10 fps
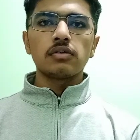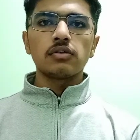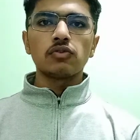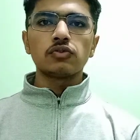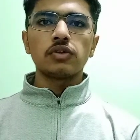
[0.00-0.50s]

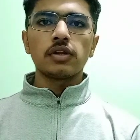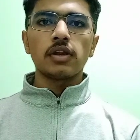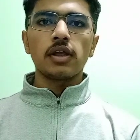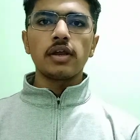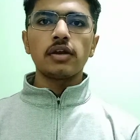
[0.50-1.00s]
used
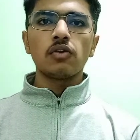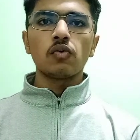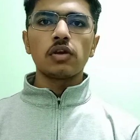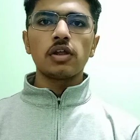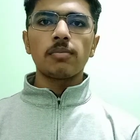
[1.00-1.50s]
in 8
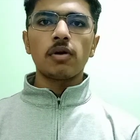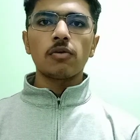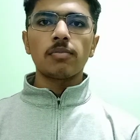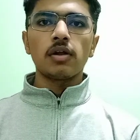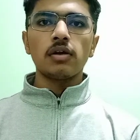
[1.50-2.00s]
nuclear
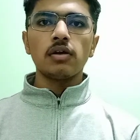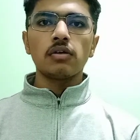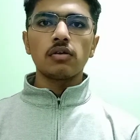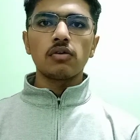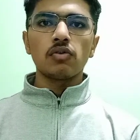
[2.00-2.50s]
power plant
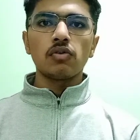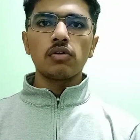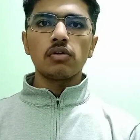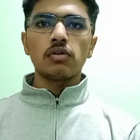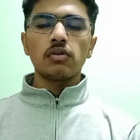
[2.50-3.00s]

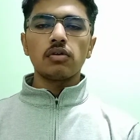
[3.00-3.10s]
all